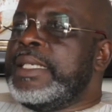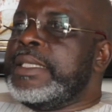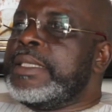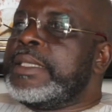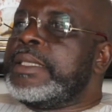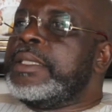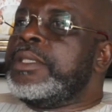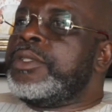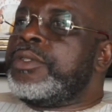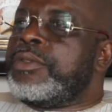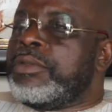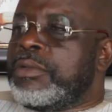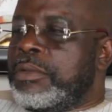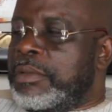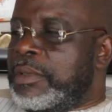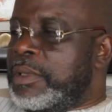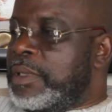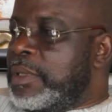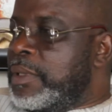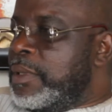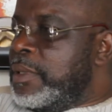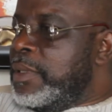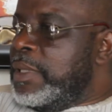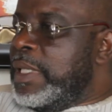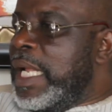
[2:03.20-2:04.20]
in situ,
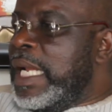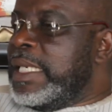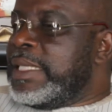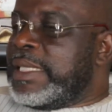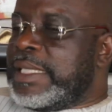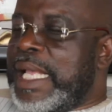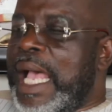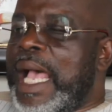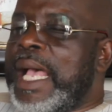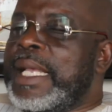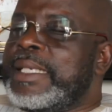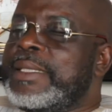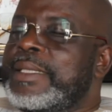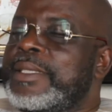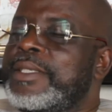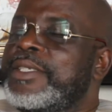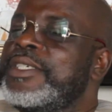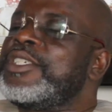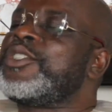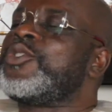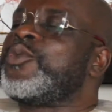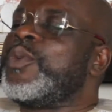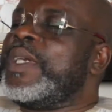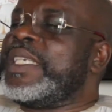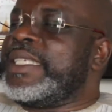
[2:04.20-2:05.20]
that is, as
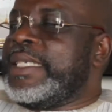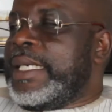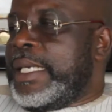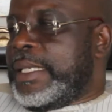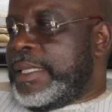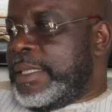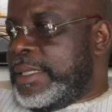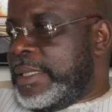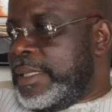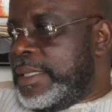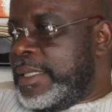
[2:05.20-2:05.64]
situated